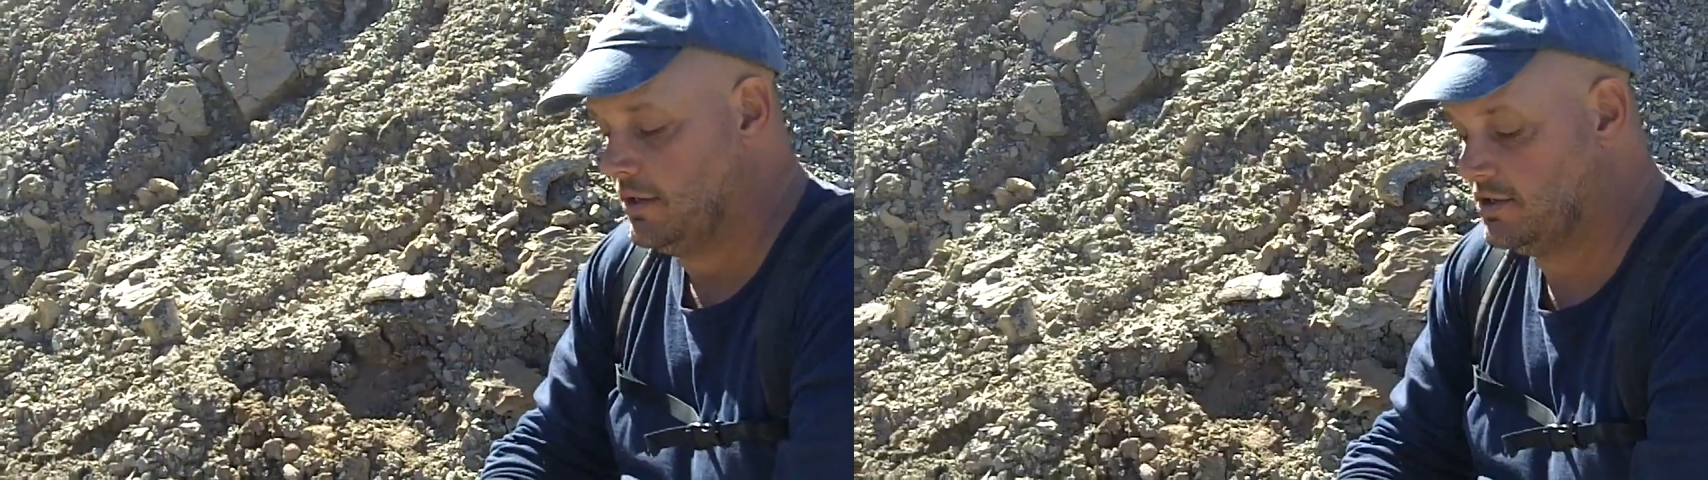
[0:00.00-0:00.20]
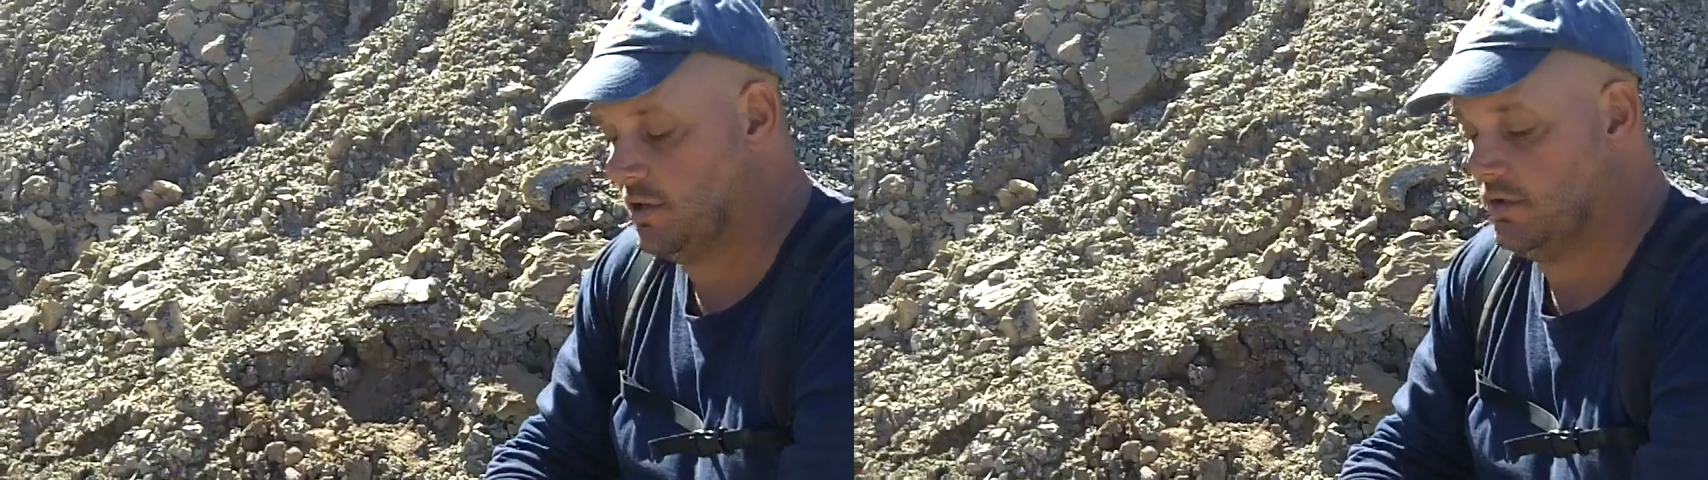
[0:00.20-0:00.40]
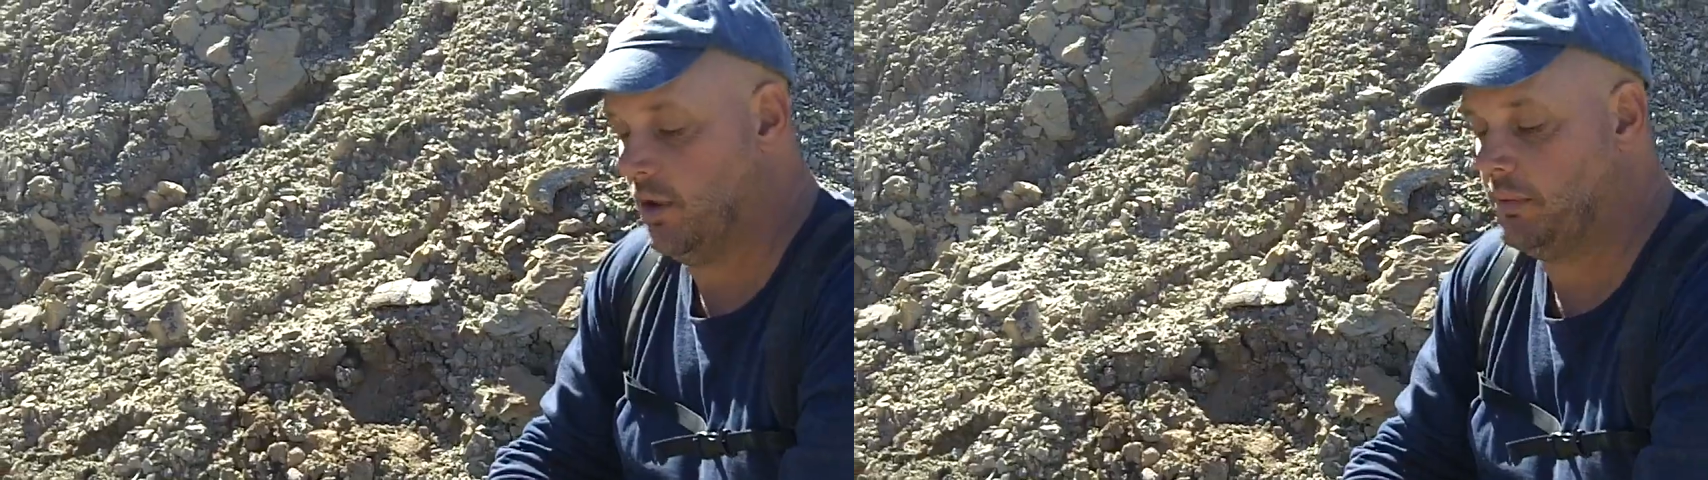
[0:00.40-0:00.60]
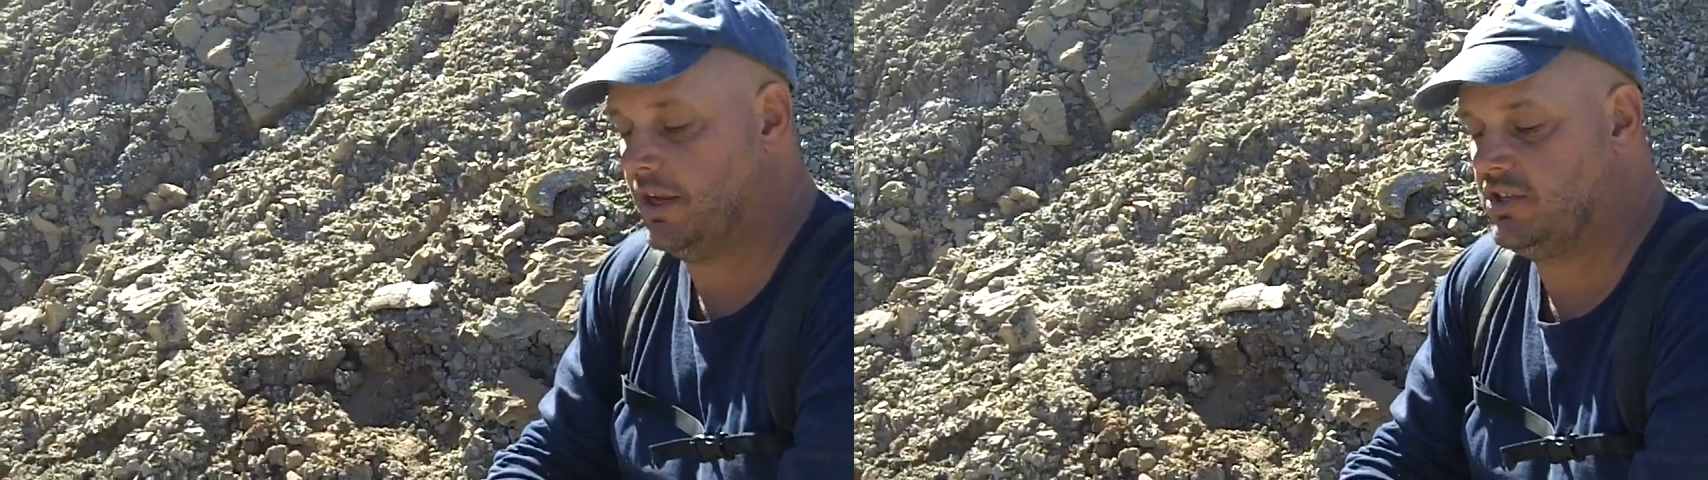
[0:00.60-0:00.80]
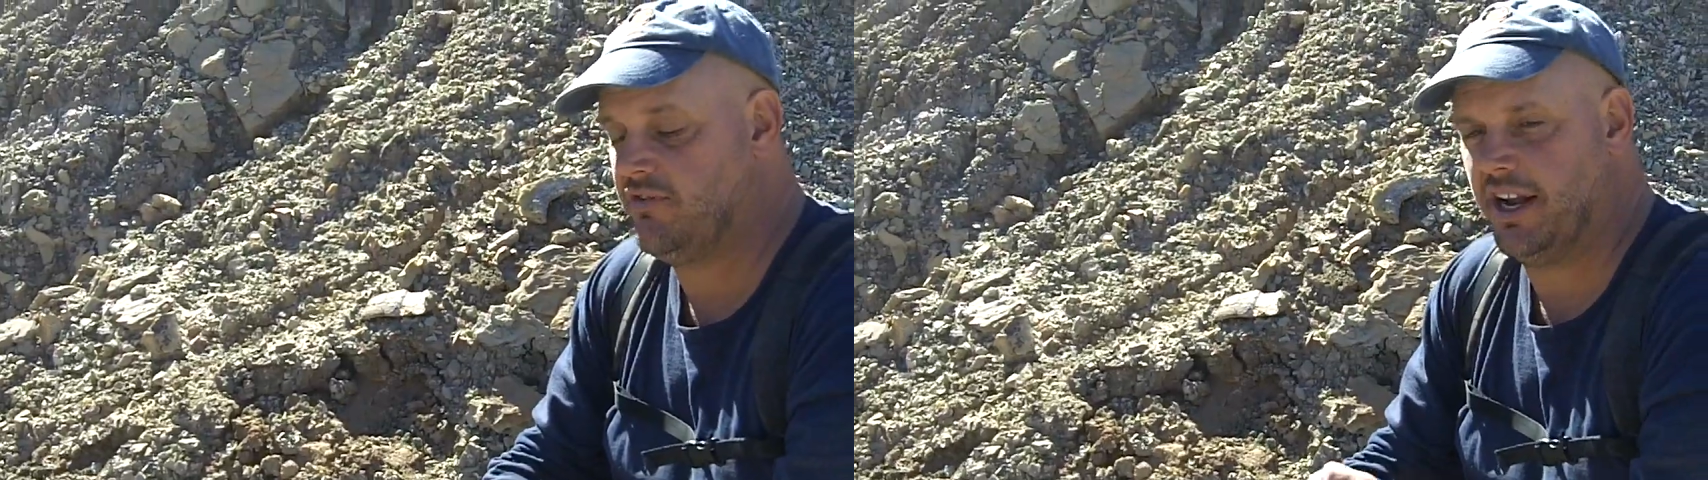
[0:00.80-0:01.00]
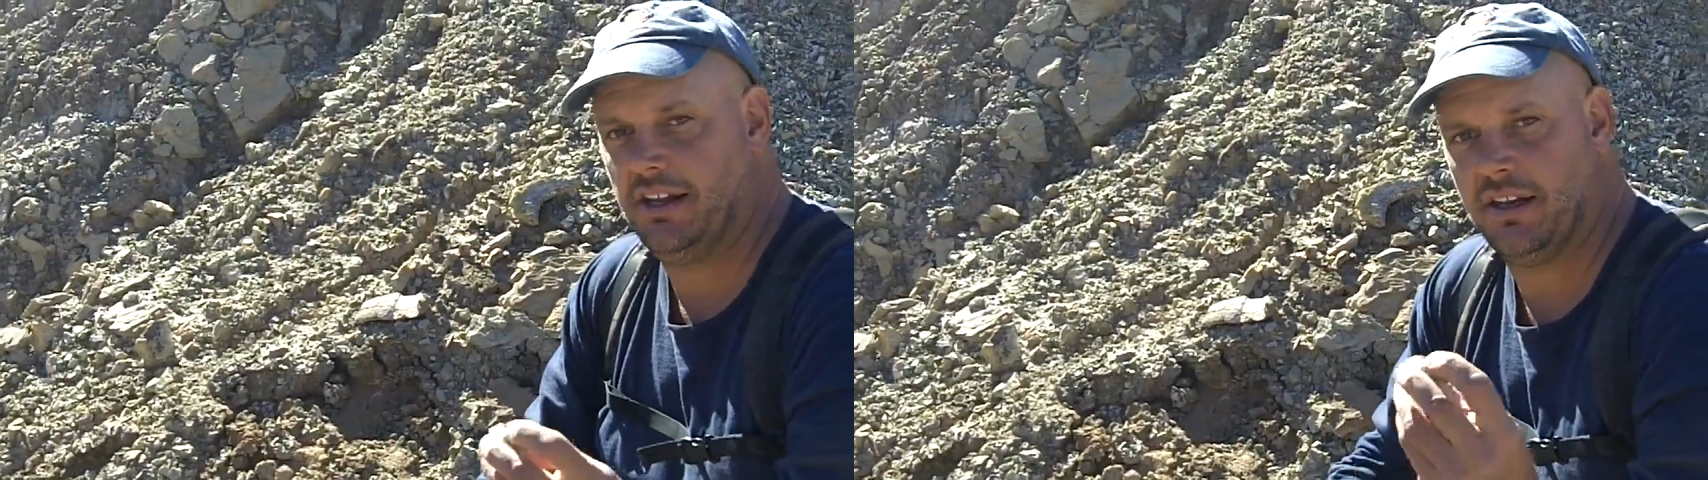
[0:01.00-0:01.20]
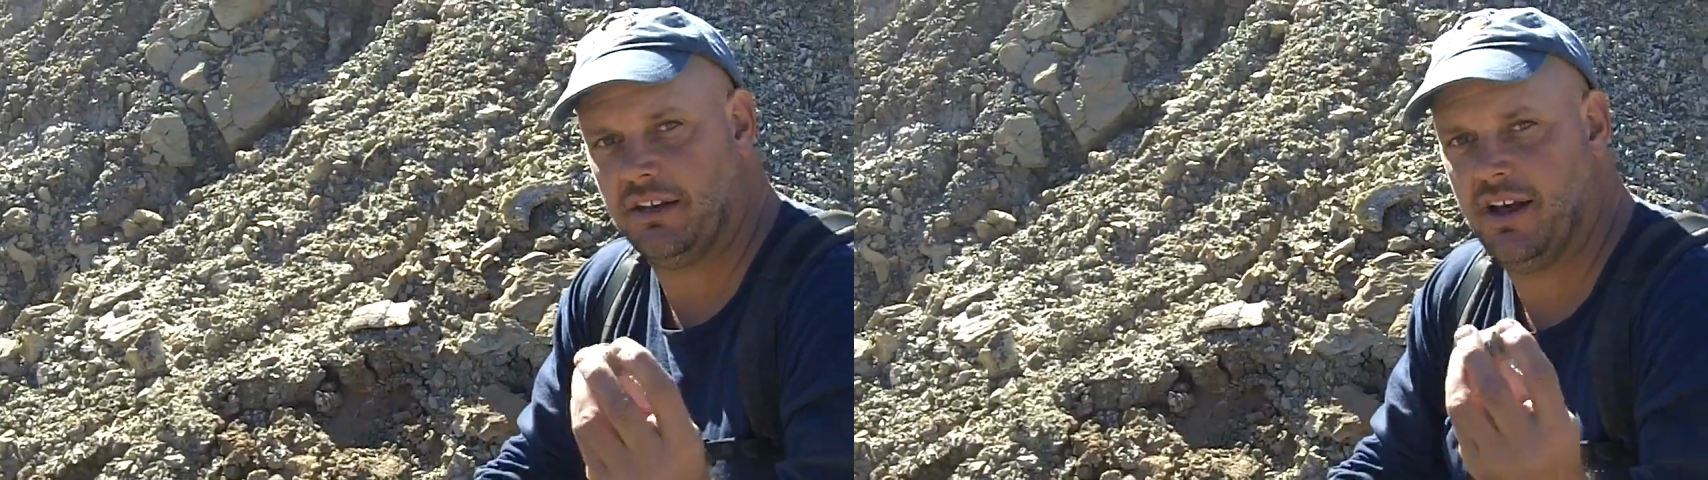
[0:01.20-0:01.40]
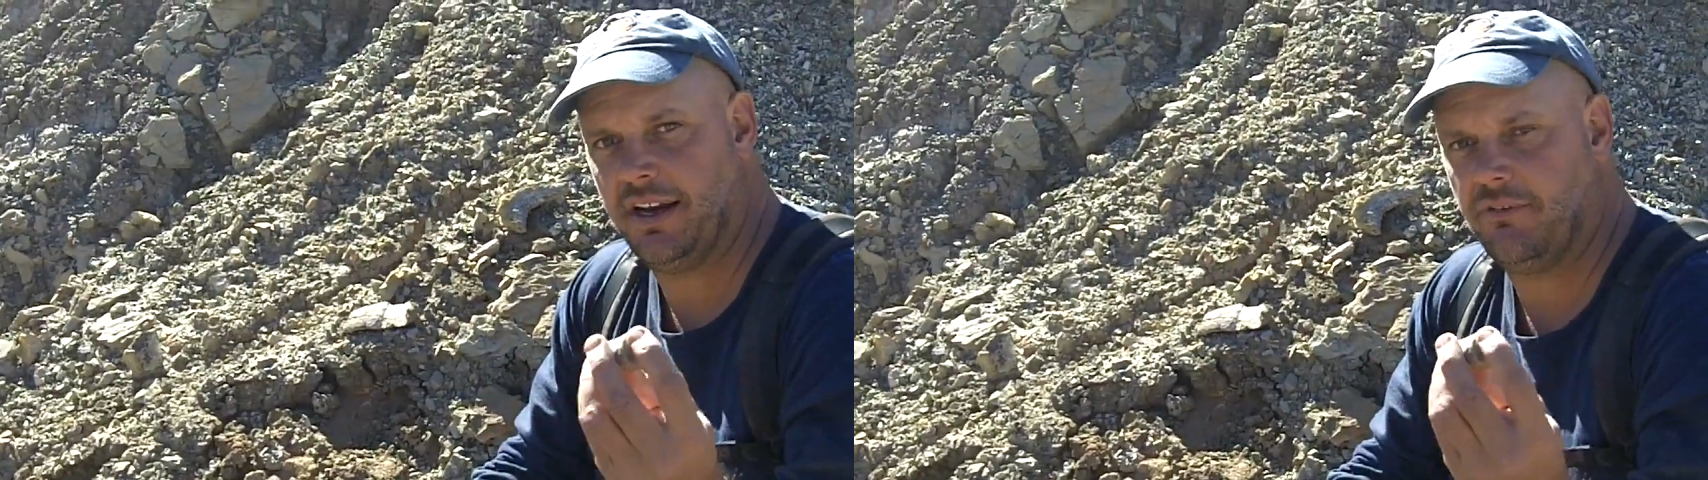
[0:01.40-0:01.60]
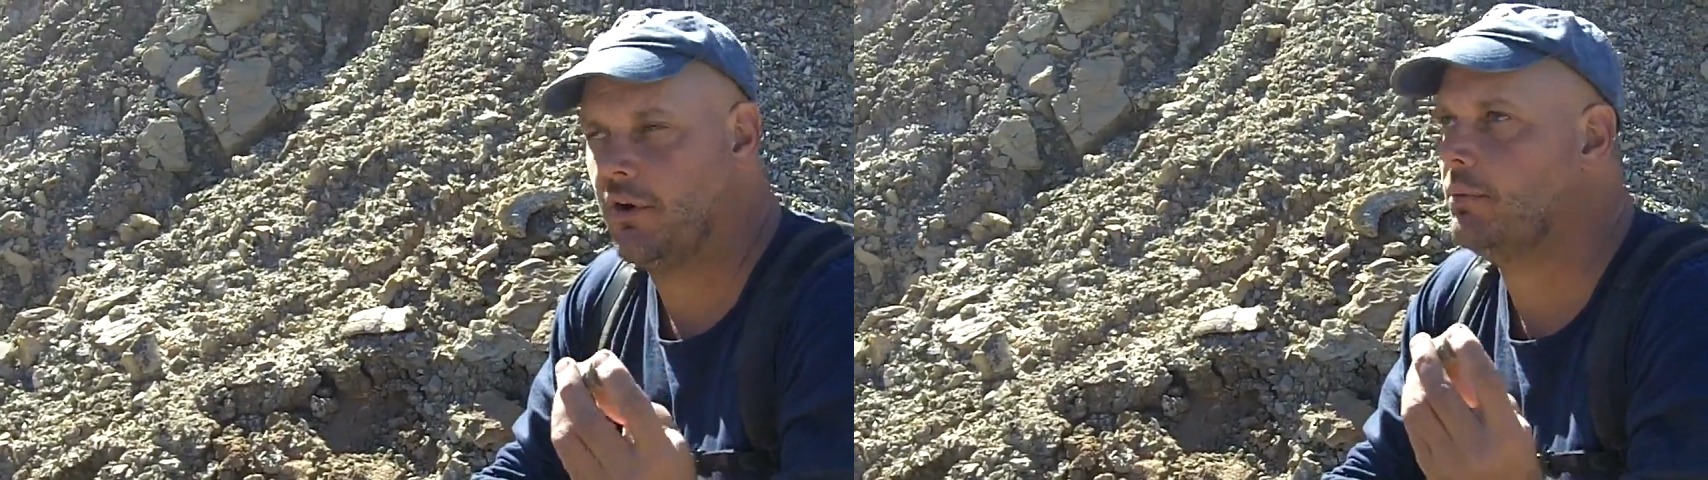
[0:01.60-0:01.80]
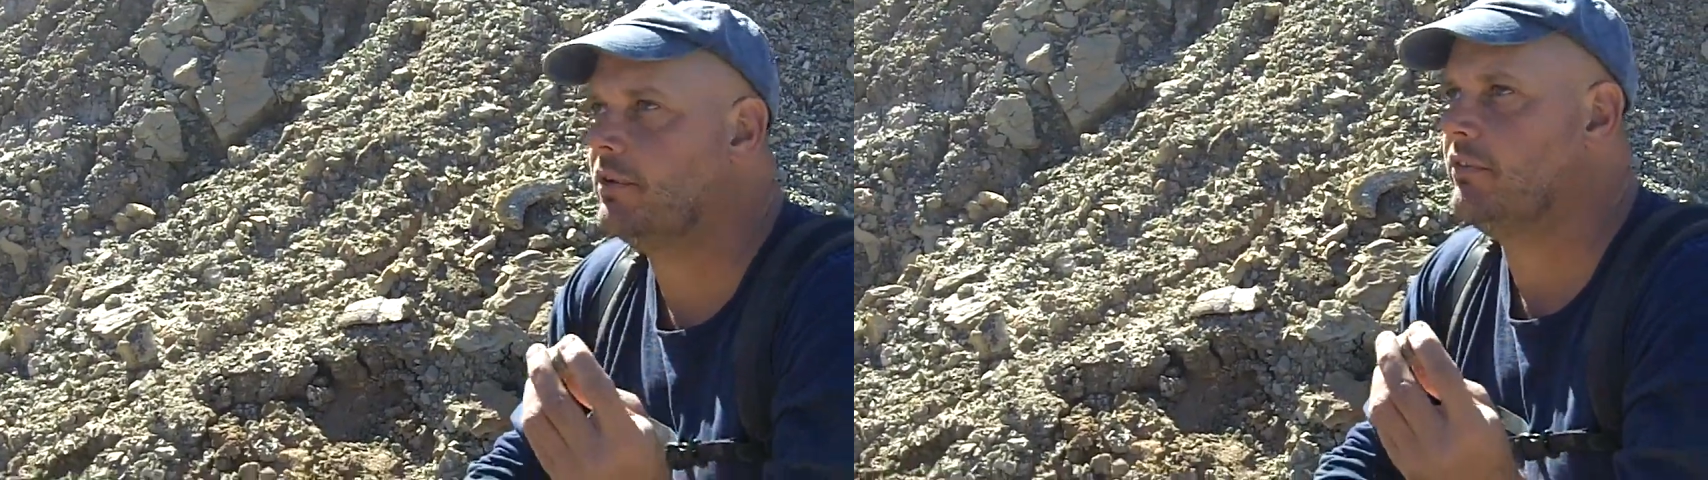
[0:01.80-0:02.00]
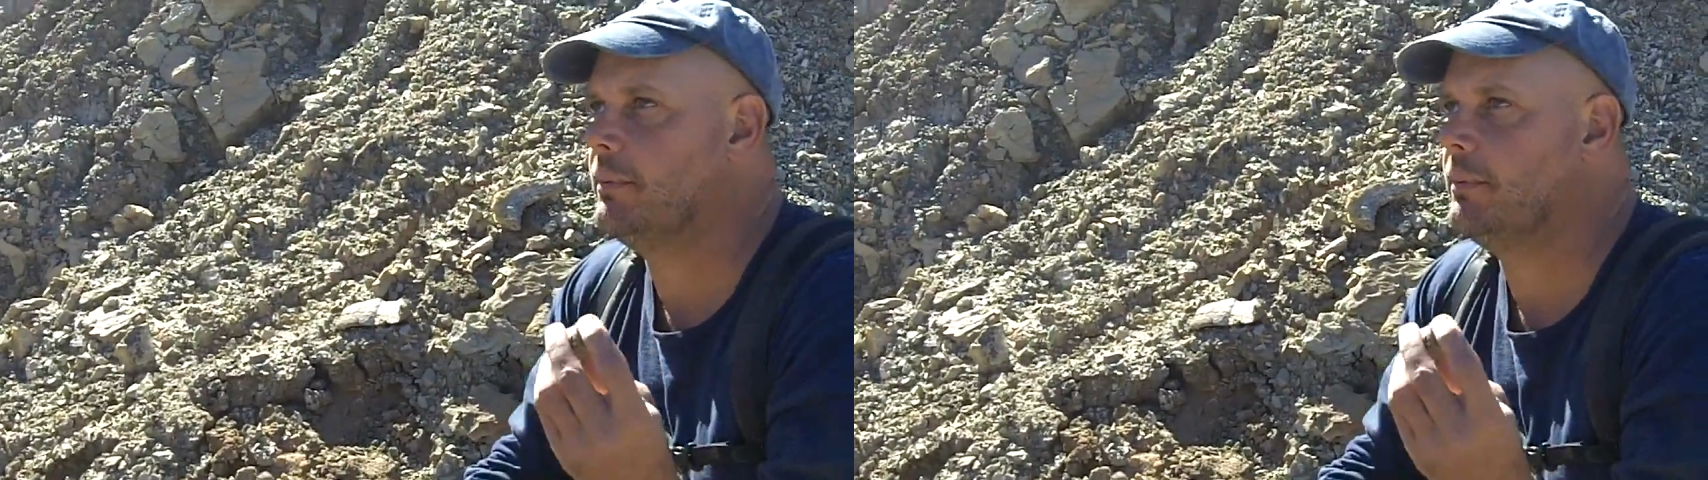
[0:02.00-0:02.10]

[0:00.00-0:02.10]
So the only place you find a little tiny vertebra